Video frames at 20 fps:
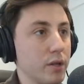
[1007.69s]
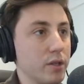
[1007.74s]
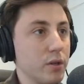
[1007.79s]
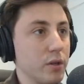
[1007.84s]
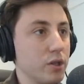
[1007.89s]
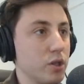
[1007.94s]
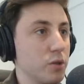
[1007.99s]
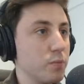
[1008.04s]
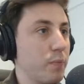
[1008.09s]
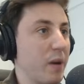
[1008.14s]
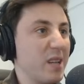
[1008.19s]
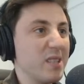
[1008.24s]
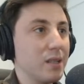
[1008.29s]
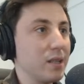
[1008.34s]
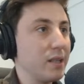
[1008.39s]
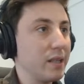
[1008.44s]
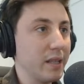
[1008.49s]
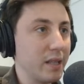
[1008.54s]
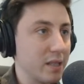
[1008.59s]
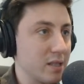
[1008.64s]
So it's just
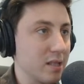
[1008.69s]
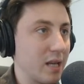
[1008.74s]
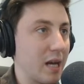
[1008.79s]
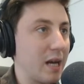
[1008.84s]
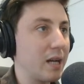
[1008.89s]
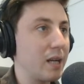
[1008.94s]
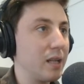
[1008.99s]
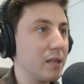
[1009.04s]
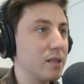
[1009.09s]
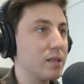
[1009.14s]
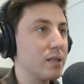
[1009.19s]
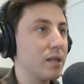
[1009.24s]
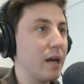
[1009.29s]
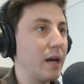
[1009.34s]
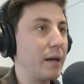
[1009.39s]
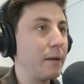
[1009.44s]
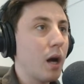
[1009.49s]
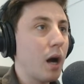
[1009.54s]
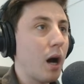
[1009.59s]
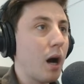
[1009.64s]
basically exactly the
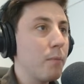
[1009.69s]
same.